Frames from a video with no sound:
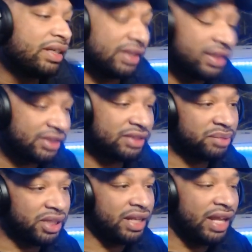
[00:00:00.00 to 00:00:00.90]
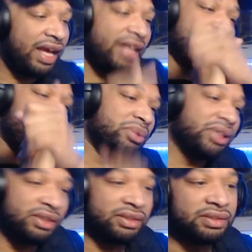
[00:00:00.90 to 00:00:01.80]
Listen, man, last
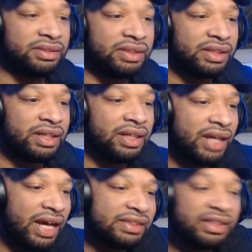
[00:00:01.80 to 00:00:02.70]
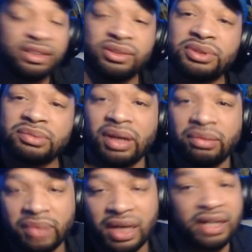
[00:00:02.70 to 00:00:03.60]
week I did Losing My
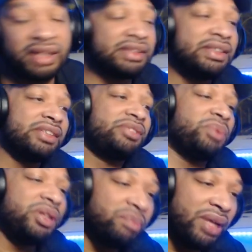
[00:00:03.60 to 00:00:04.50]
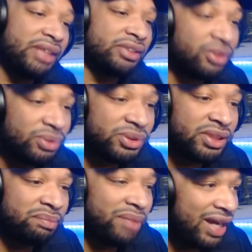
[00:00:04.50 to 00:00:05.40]
Mind. This week, man, is
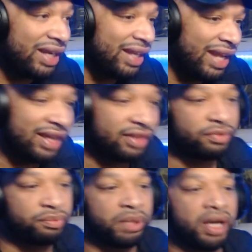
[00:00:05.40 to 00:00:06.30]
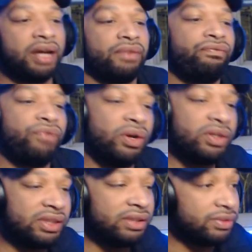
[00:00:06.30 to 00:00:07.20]
Losing My Life by
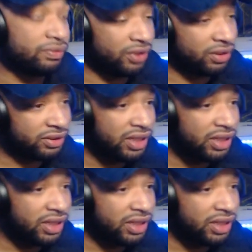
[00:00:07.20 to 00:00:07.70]
Falling in Reverse.